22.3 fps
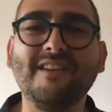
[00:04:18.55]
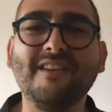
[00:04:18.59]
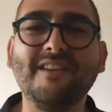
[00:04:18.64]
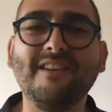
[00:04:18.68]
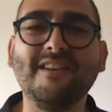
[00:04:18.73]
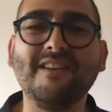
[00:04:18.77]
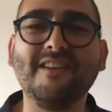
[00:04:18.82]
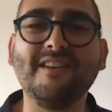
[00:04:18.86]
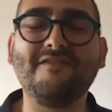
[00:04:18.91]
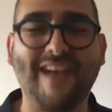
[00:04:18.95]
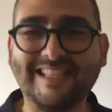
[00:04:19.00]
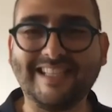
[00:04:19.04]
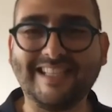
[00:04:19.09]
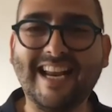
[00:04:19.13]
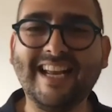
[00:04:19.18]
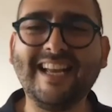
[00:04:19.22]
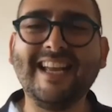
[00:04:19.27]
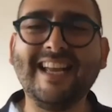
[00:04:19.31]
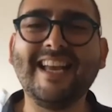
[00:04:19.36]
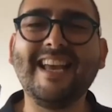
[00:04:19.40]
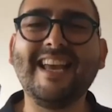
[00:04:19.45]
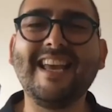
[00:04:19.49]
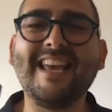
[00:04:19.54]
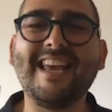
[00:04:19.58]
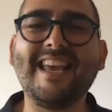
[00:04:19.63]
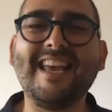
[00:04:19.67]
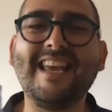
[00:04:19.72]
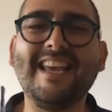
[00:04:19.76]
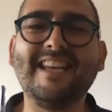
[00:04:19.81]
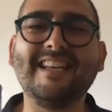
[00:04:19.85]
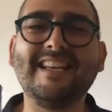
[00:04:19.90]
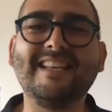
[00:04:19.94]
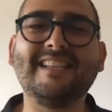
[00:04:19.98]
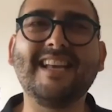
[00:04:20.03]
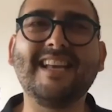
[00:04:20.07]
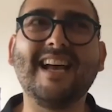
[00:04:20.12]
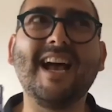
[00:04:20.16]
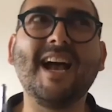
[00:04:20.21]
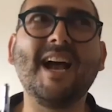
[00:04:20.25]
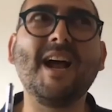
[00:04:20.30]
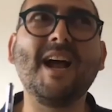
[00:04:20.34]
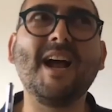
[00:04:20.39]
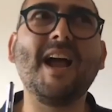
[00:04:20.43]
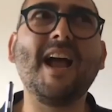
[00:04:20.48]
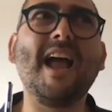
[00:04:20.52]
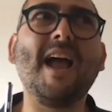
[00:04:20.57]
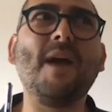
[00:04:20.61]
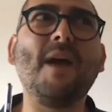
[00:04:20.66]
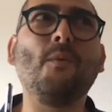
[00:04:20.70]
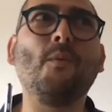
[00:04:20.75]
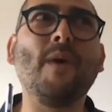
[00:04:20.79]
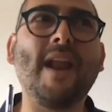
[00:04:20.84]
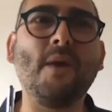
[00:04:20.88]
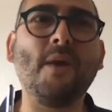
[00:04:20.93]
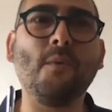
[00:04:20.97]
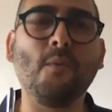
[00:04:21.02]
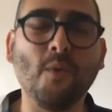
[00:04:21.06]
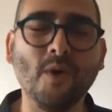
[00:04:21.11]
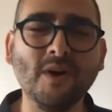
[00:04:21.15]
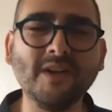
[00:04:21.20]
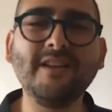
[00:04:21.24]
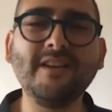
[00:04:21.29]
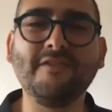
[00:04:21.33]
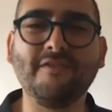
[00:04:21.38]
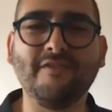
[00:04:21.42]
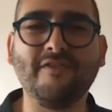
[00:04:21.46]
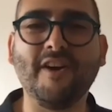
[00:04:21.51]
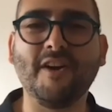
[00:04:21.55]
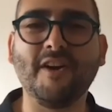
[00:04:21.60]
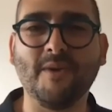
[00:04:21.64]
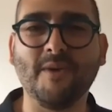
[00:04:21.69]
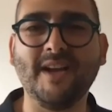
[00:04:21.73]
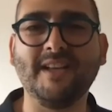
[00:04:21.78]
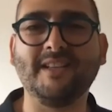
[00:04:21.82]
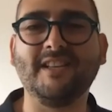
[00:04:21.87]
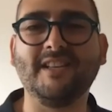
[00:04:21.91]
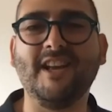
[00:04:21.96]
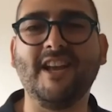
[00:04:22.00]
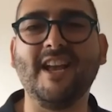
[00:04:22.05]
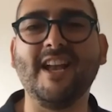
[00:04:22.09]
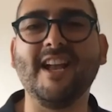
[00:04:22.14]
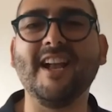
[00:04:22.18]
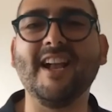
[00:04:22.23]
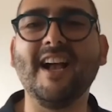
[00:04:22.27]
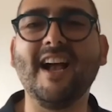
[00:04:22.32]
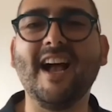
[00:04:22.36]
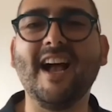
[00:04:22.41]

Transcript: fascinating is when I worked in fundraising,